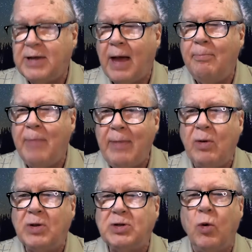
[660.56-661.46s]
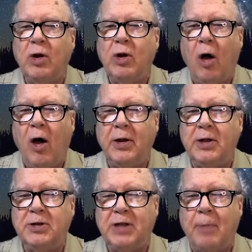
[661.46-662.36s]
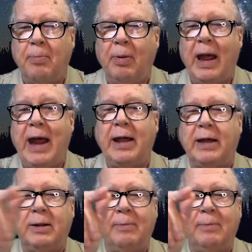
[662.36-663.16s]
that maybe what's going on is that a planet